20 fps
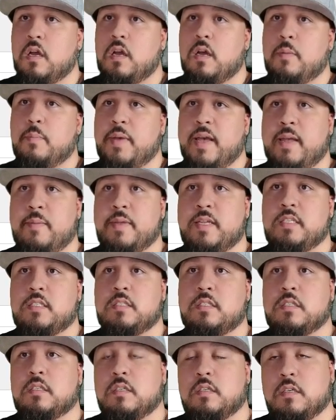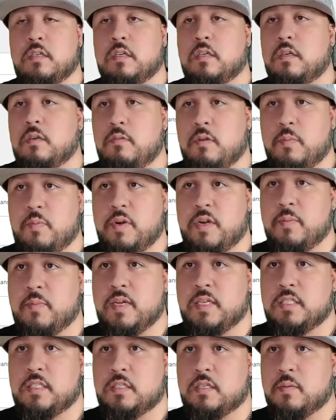Payments, we pretty
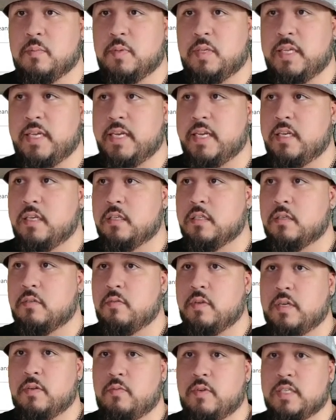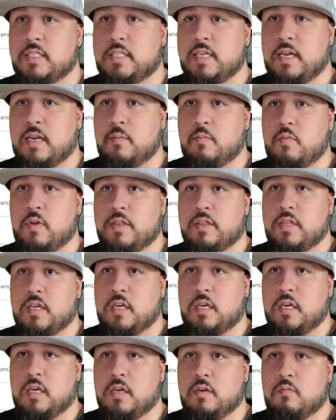much completed. We're set up with
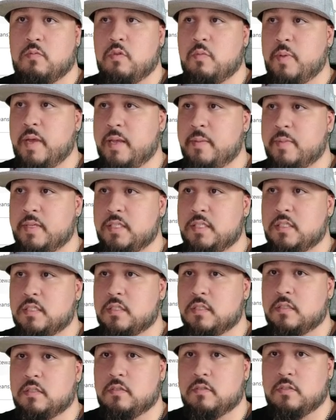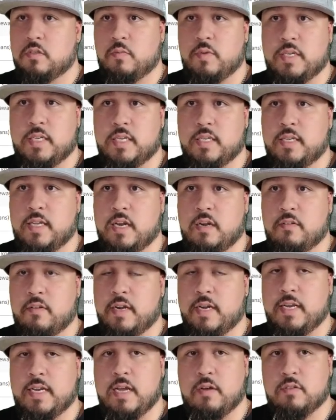WooPayments. So we did that
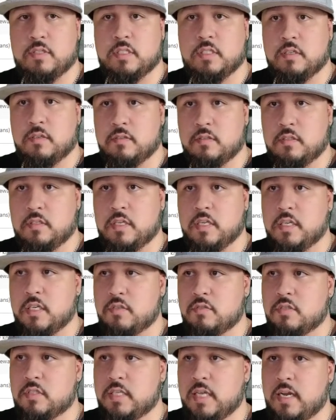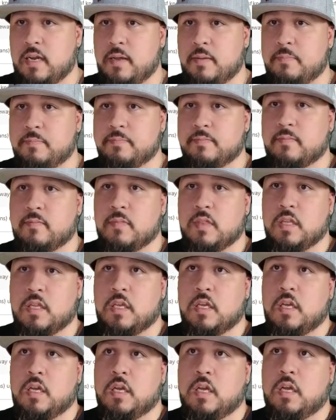already. That was in the initial setup.
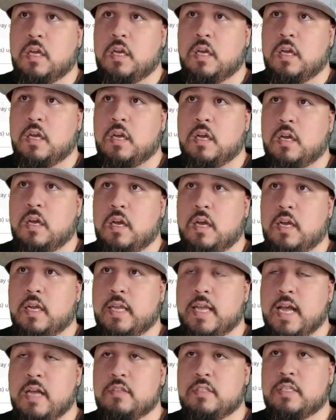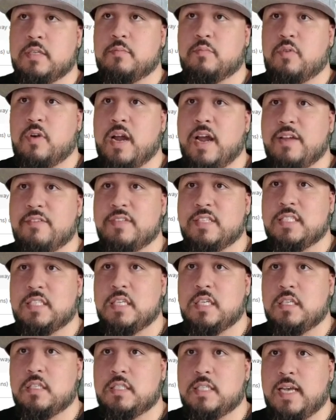Accounts and
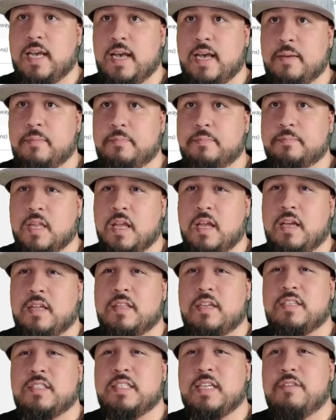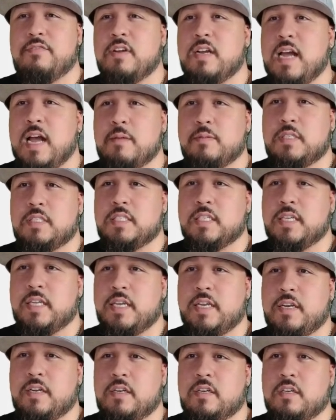privacy tab. There's different options in
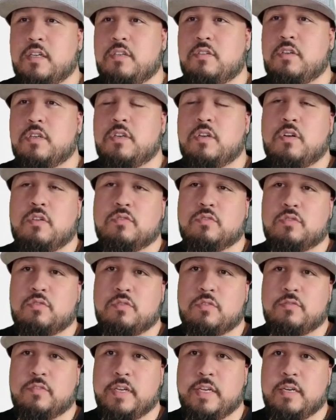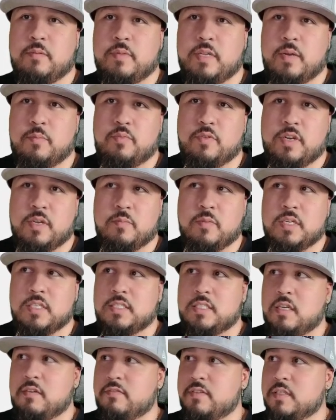here. You can go through and read them. They're pretty much
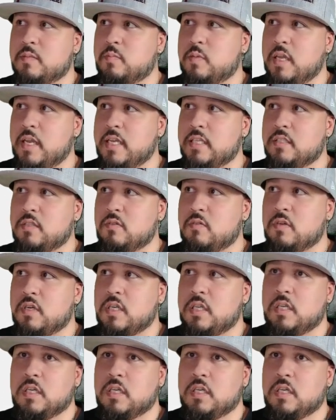self-explanatory.